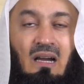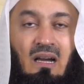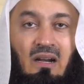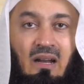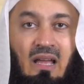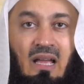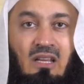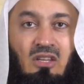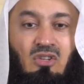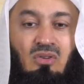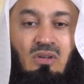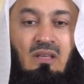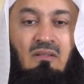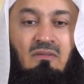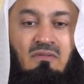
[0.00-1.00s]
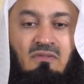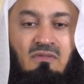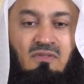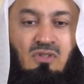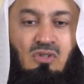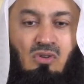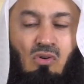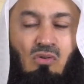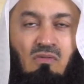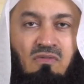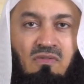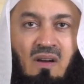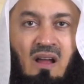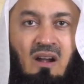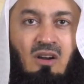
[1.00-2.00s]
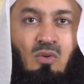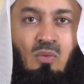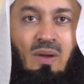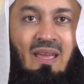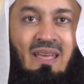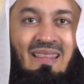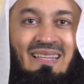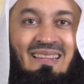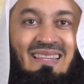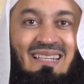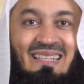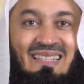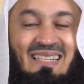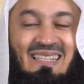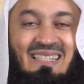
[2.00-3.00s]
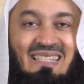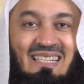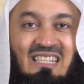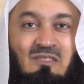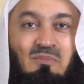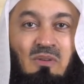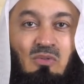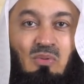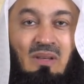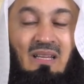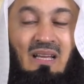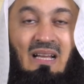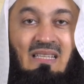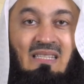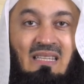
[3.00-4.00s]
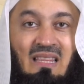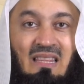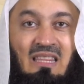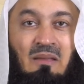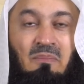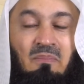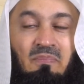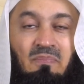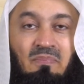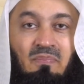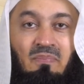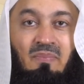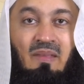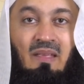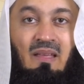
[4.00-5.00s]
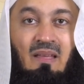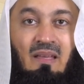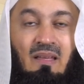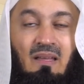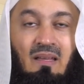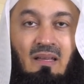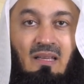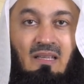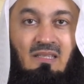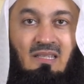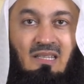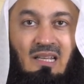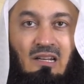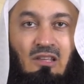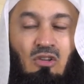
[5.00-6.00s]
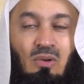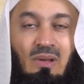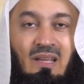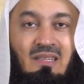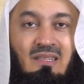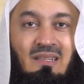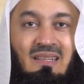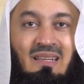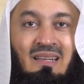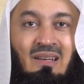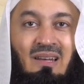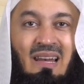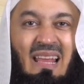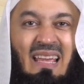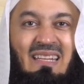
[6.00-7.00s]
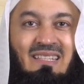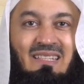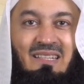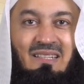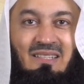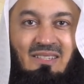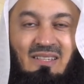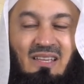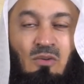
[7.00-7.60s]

are actually so far away that the distance between us and them is calculated in light years.